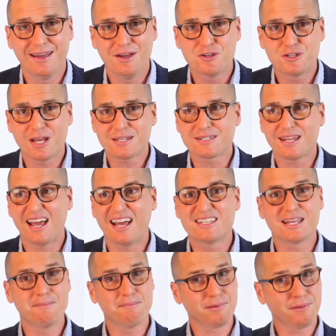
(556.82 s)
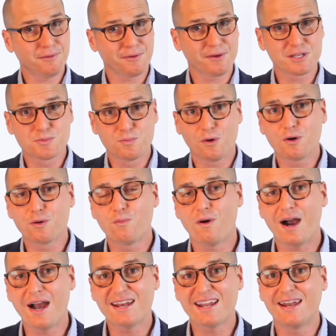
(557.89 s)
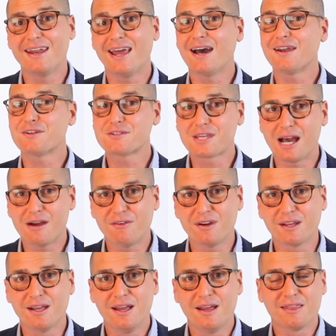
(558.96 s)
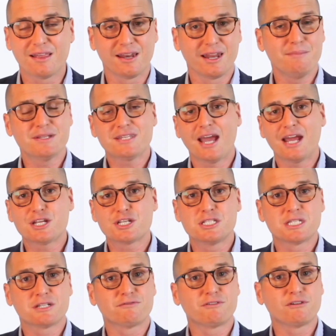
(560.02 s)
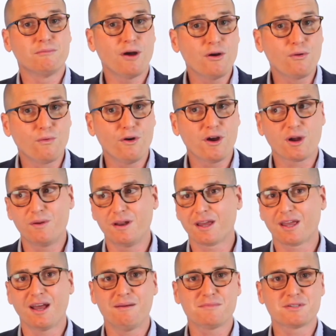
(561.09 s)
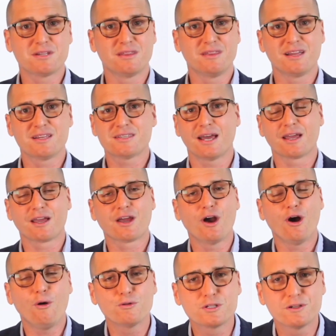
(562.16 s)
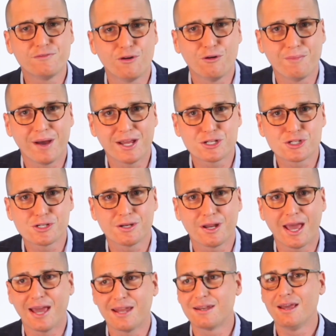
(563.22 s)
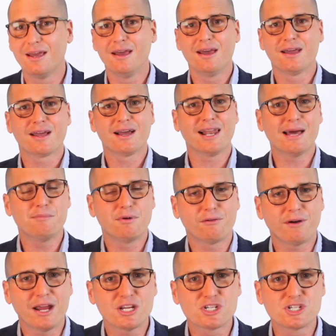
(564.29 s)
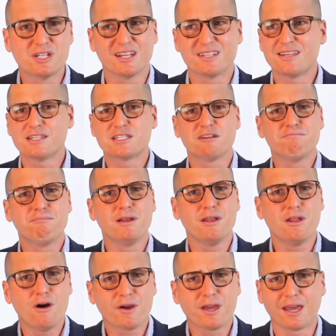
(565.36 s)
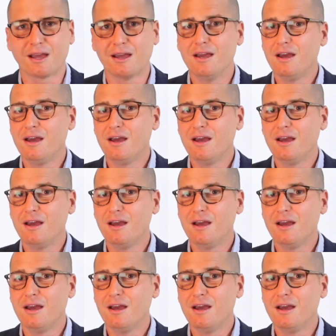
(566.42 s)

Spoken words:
Just as employers worldwide are now discovering the limitations of remote work when it comes to things like culture formation and collaboration, a sense of belonging,